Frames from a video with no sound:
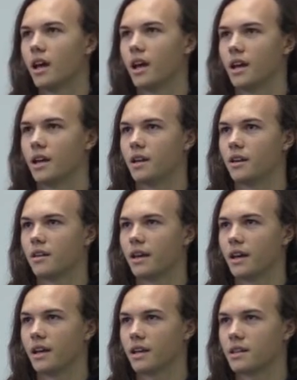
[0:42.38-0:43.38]
and
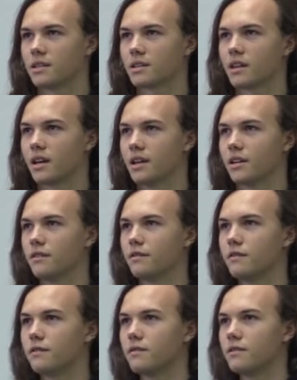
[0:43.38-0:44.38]
that has kind of
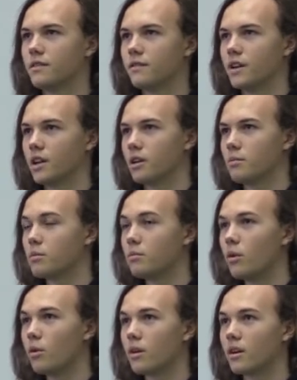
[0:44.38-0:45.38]
developed
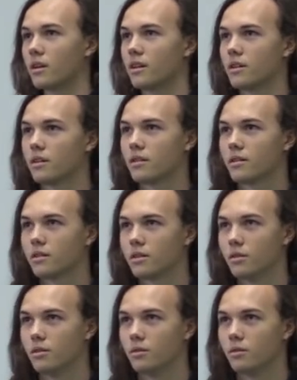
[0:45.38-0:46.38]
more
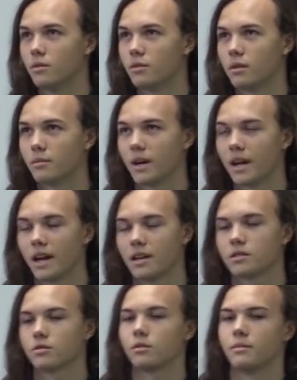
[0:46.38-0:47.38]
to my high
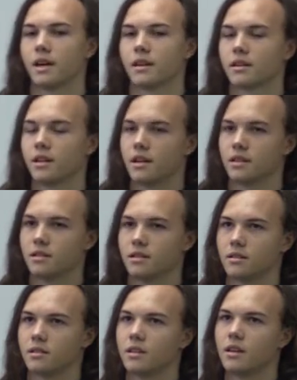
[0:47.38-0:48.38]
school math
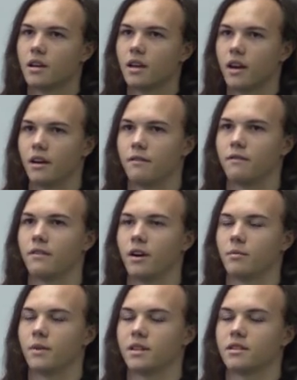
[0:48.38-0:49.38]
classes. I've
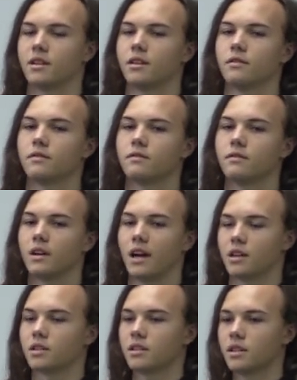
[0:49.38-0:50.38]
found myself
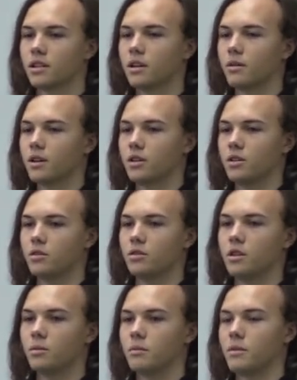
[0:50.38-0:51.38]
actually going on
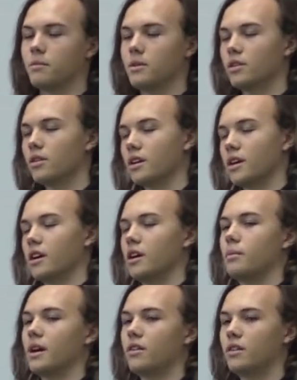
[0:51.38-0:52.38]
YouTube and maybe looking
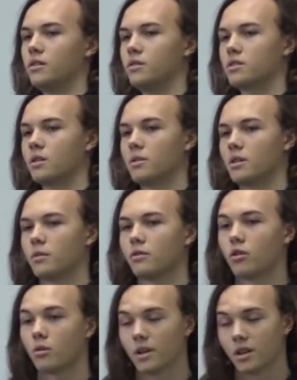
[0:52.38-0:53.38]
up how to do something
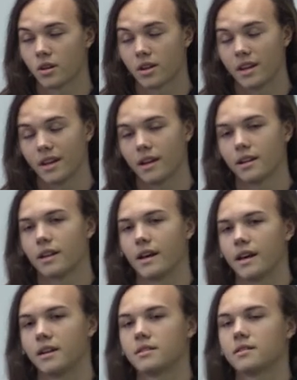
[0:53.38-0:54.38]
before we learn it in
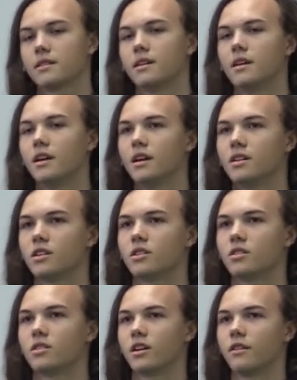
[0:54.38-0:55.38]
class, just
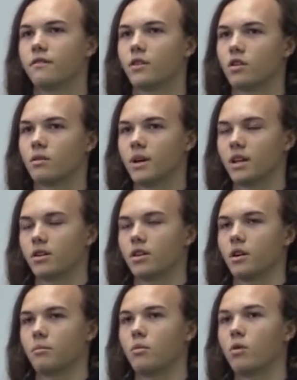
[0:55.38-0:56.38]
to try to further my
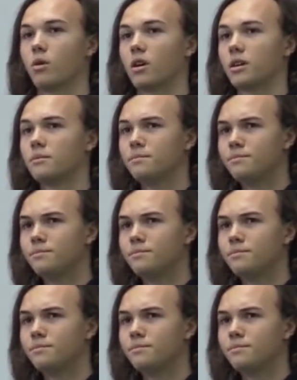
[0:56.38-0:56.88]
learning more.